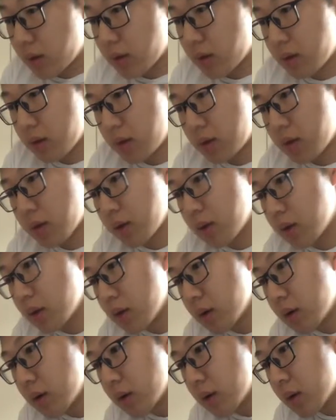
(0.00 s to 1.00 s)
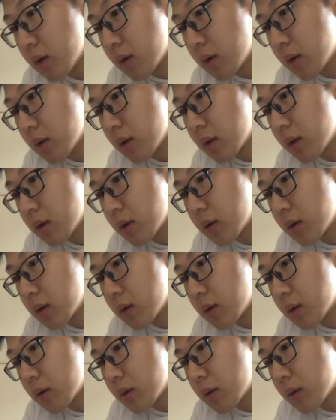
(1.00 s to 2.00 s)

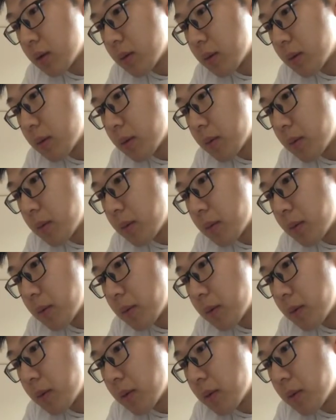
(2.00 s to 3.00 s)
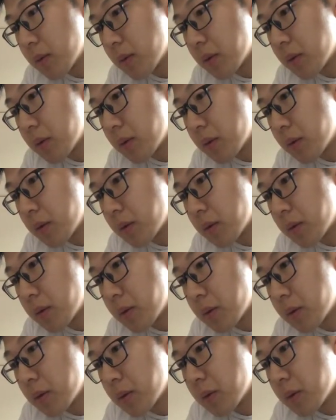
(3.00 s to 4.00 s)

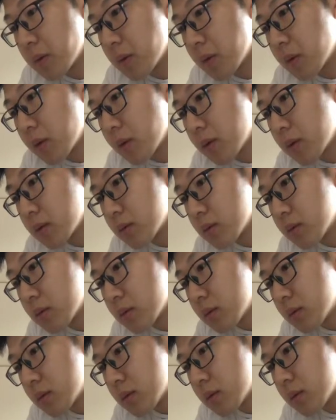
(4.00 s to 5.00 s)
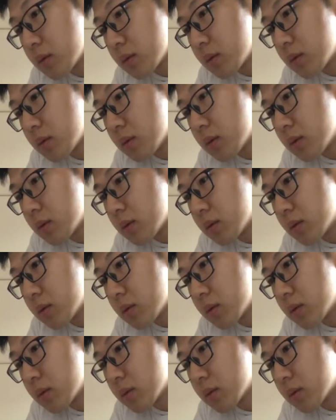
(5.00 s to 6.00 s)

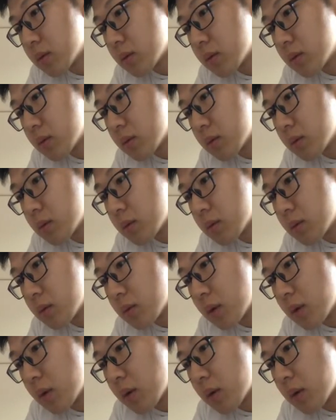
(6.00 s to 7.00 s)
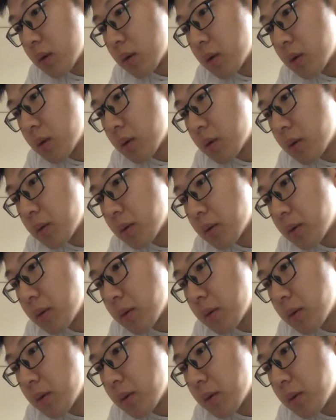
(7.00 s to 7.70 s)
Nobody speaks.